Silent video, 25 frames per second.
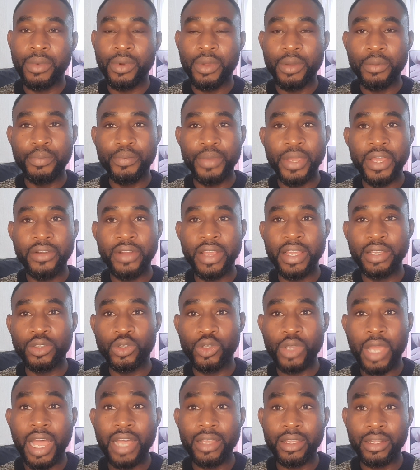parents,
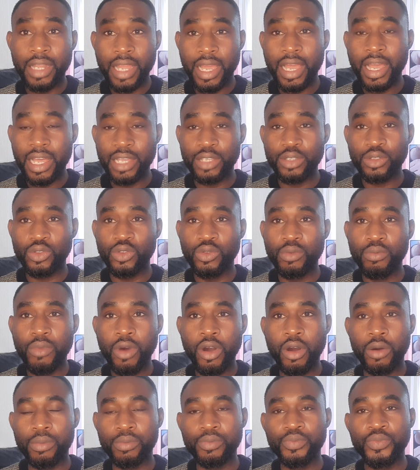now has two
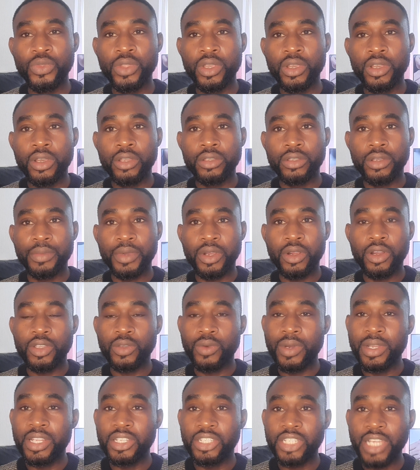mom. So because when
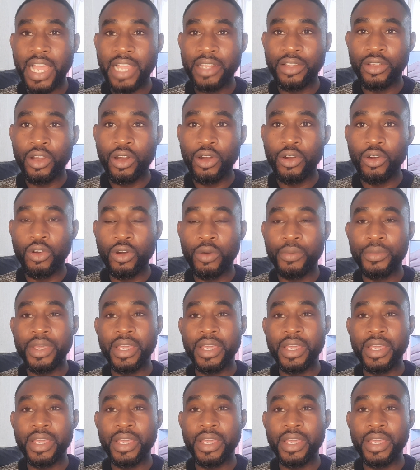the child got home, he